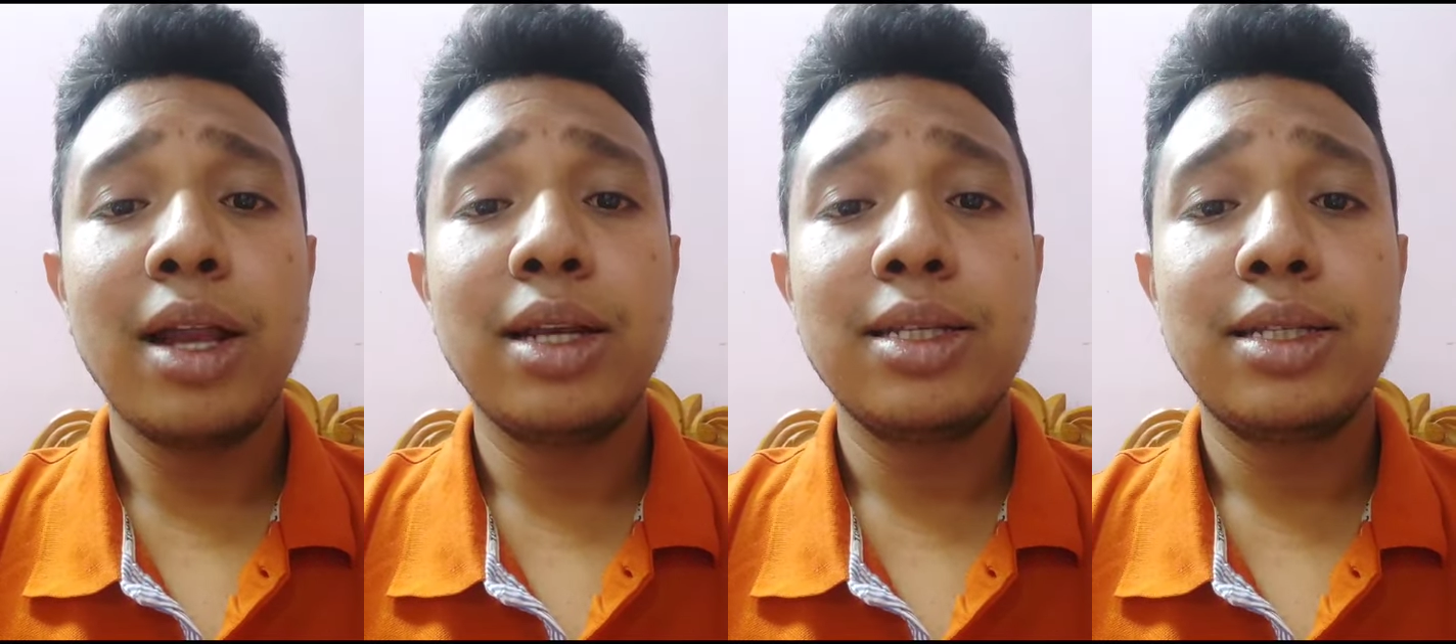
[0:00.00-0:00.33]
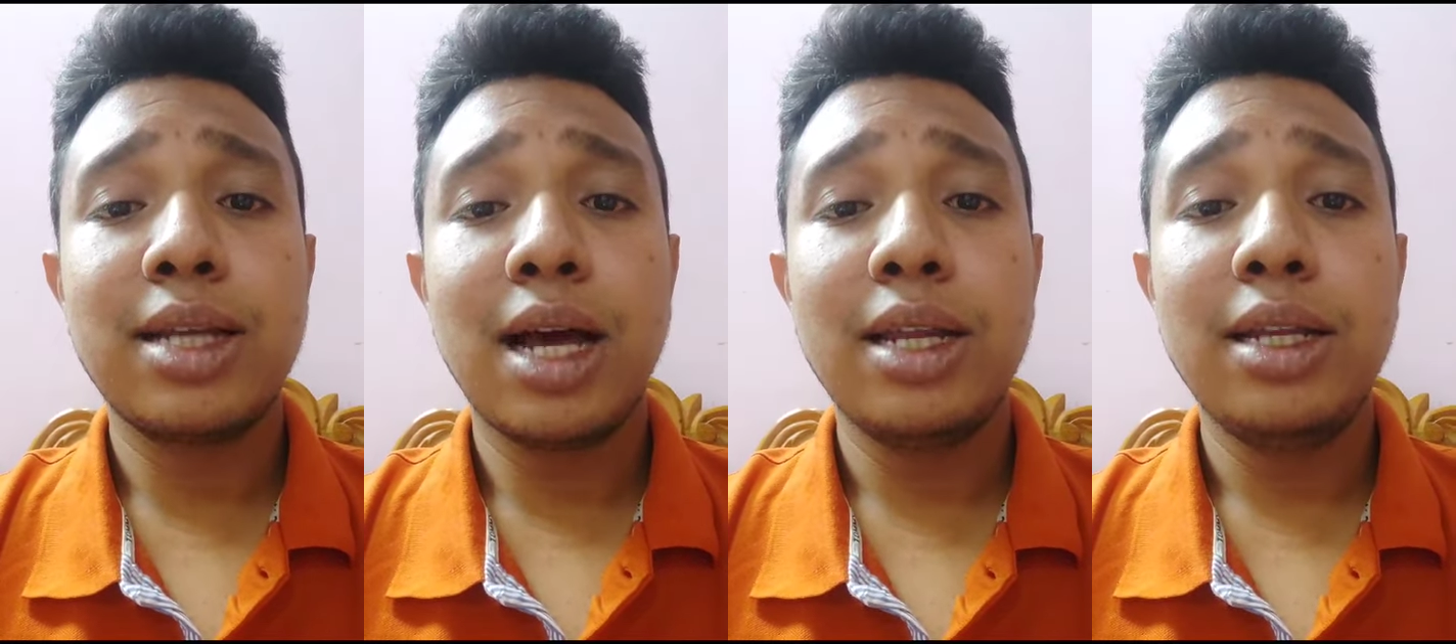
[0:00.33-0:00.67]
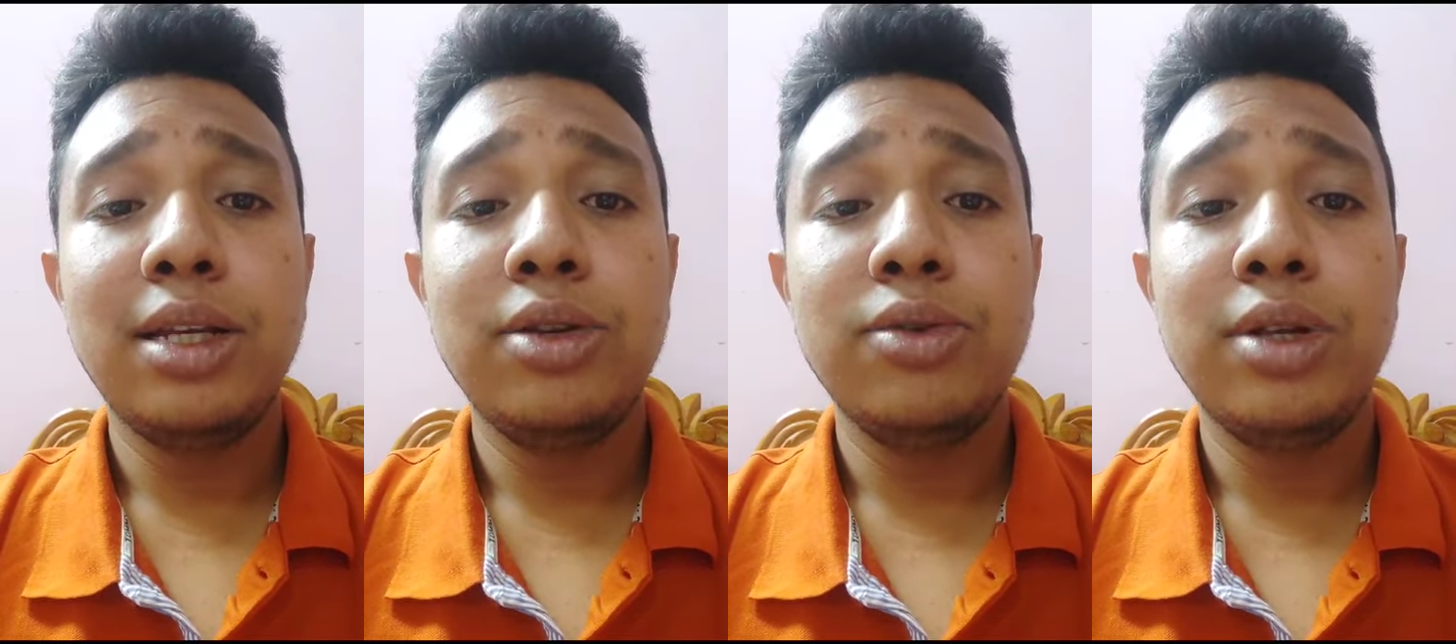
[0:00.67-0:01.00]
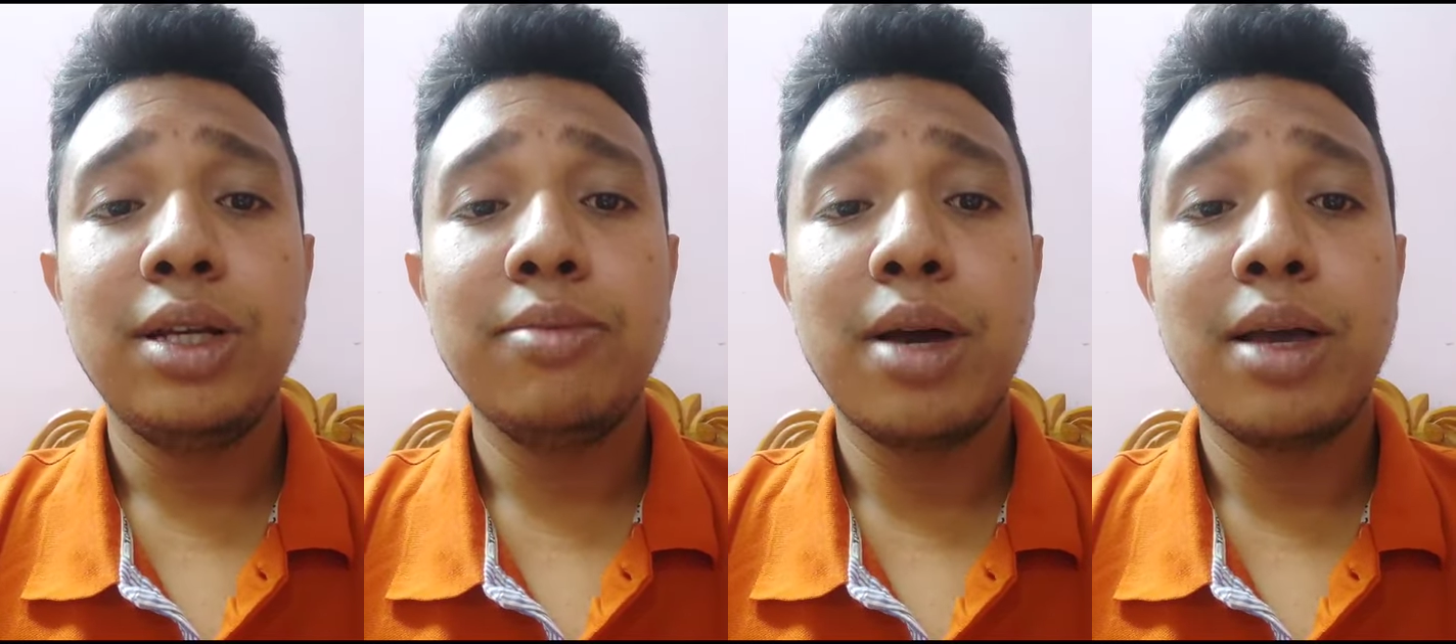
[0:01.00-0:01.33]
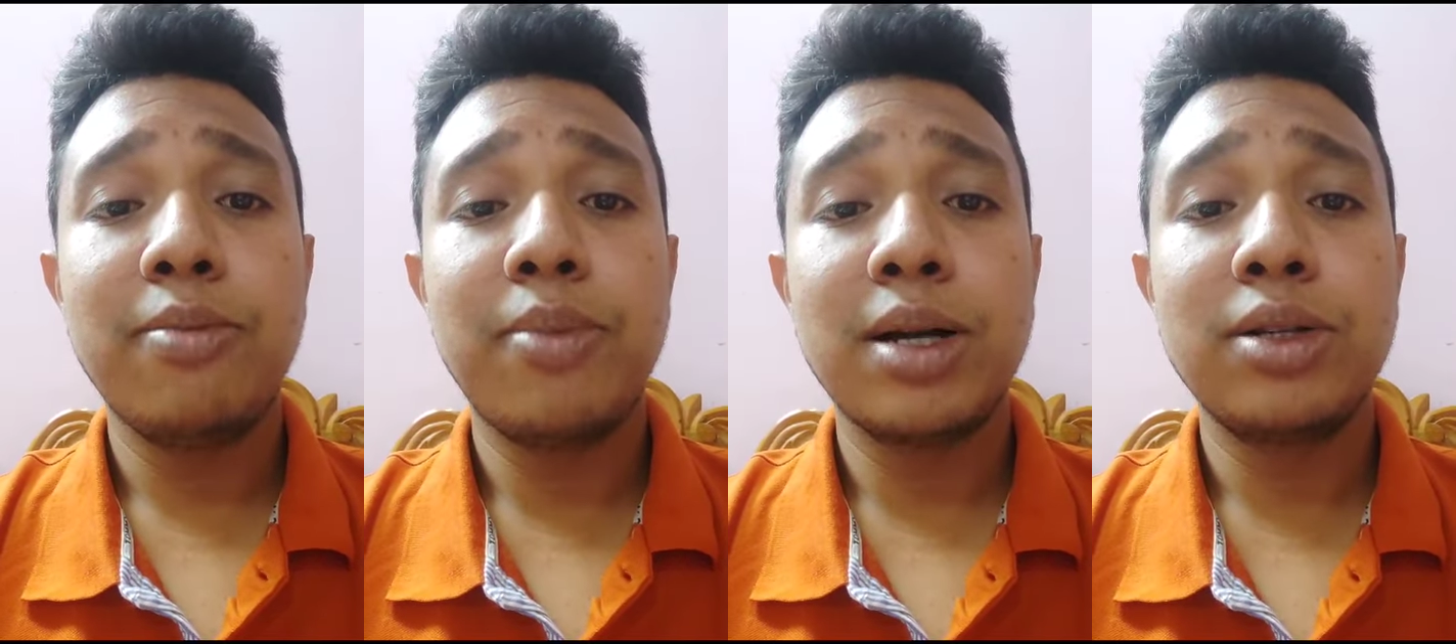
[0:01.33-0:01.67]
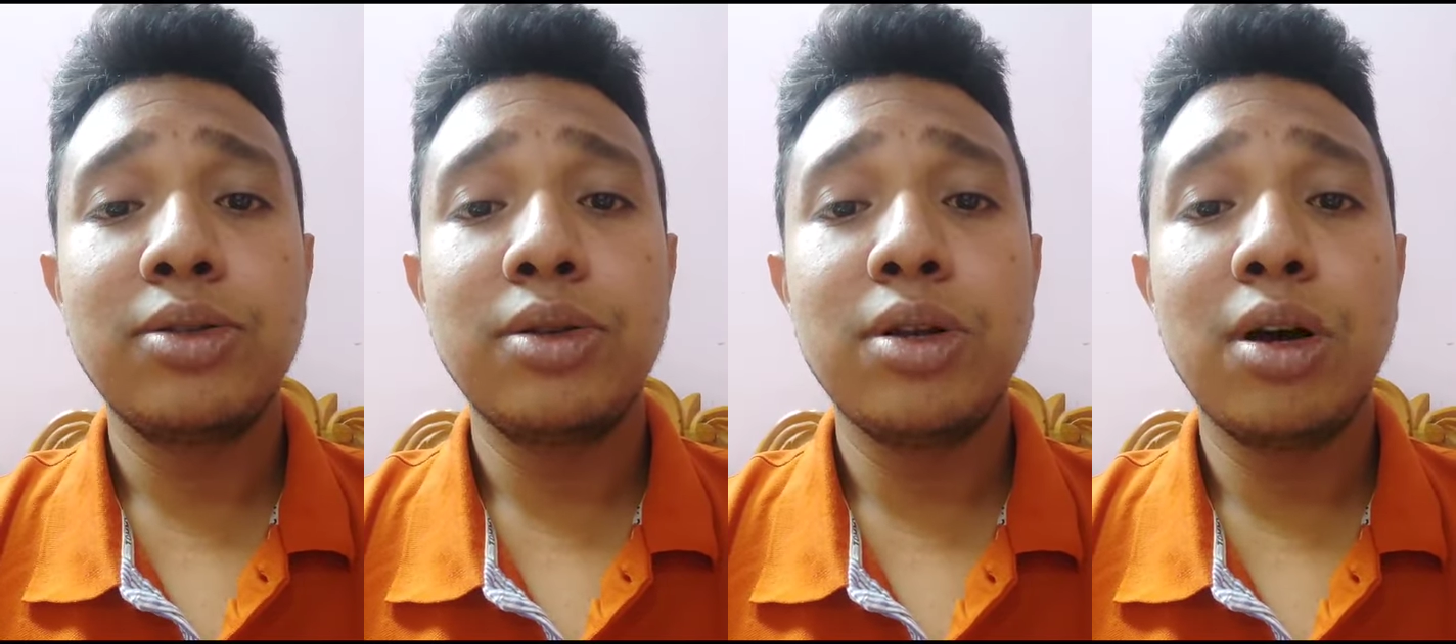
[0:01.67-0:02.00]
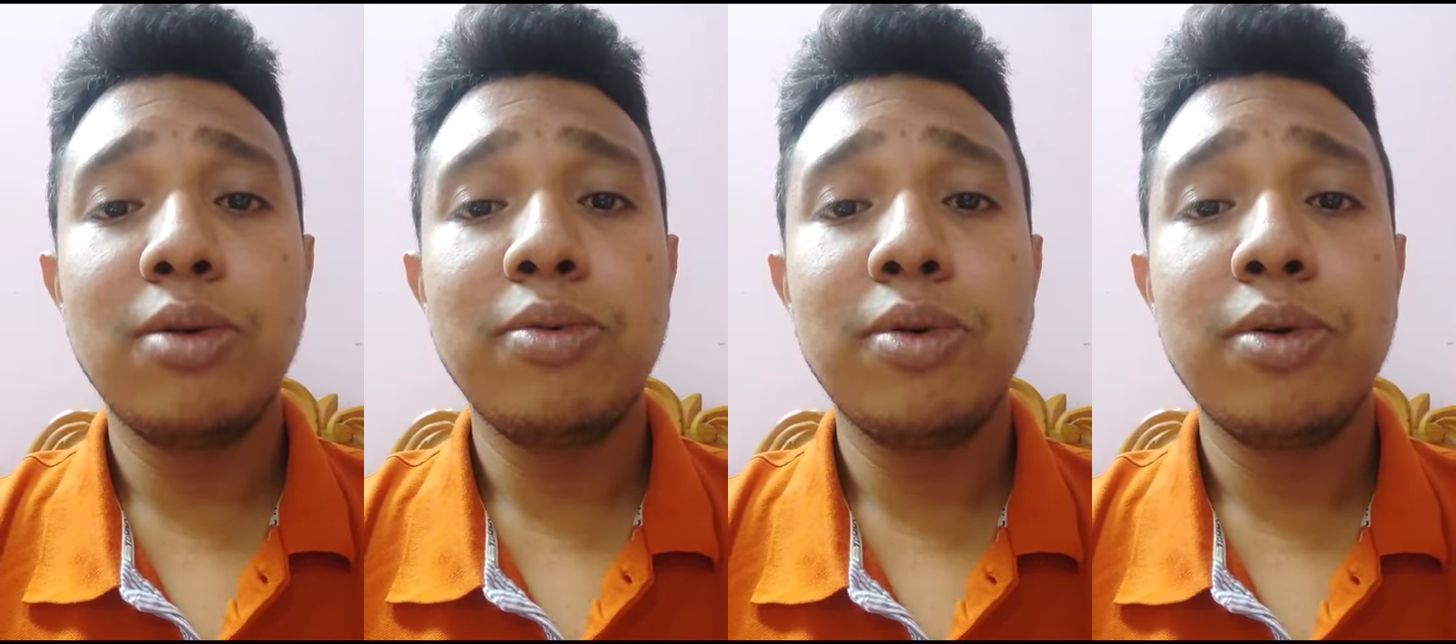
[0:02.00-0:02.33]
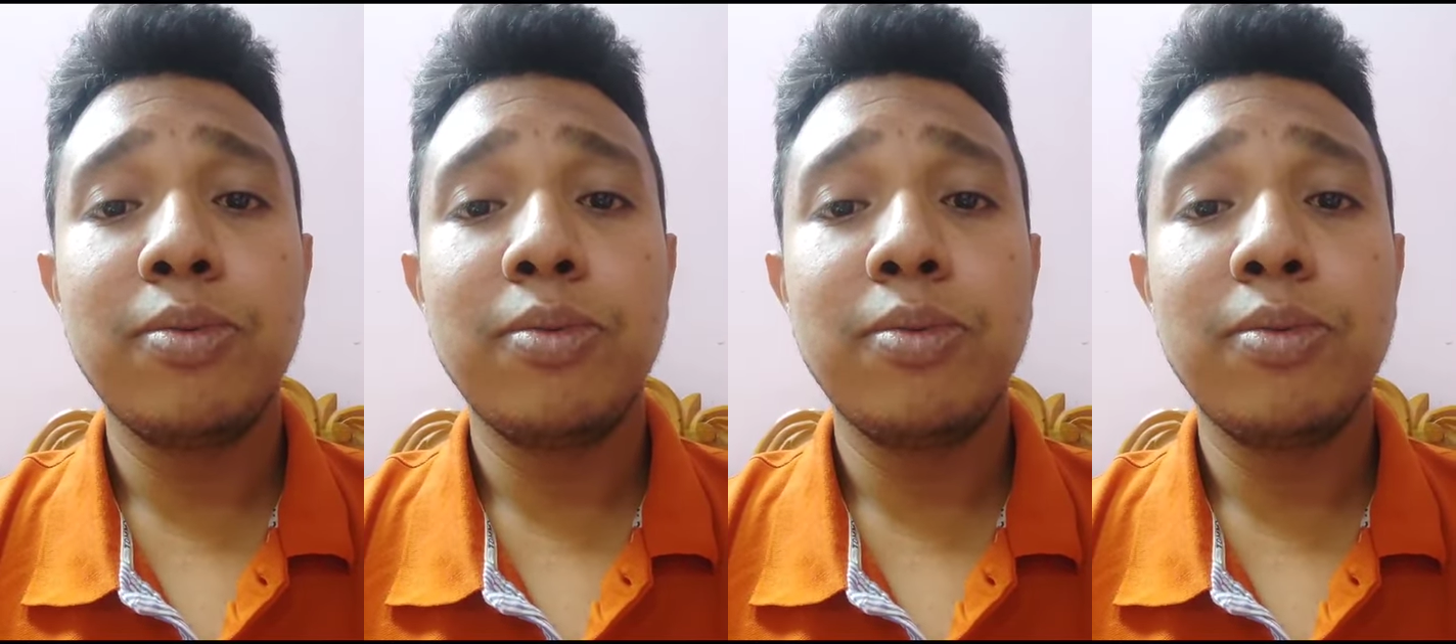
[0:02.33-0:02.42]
and studying during my pursuit of